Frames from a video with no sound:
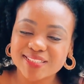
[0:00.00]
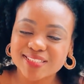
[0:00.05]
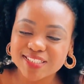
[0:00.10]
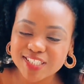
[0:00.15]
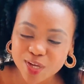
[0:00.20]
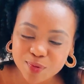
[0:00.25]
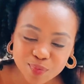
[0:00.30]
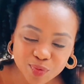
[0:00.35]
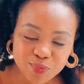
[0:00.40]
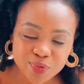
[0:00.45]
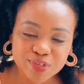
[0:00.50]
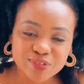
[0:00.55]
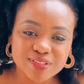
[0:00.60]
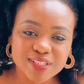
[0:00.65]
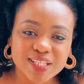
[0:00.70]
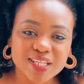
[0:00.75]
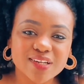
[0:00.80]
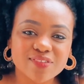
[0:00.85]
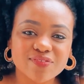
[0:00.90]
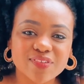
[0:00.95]
Tell me what you
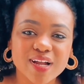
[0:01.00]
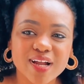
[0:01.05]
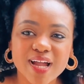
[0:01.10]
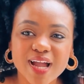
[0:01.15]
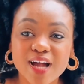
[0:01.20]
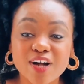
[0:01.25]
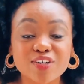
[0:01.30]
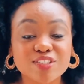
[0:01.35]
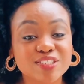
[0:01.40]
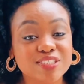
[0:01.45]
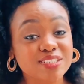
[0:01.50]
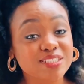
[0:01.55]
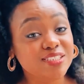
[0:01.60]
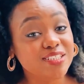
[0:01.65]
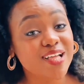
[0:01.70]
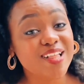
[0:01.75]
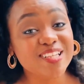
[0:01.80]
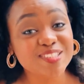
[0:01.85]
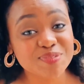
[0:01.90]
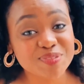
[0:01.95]
think of our house.
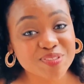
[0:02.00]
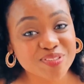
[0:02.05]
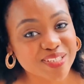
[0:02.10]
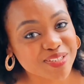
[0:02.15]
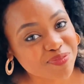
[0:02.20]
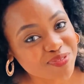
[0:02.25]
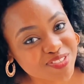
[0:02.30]
Tell us what you think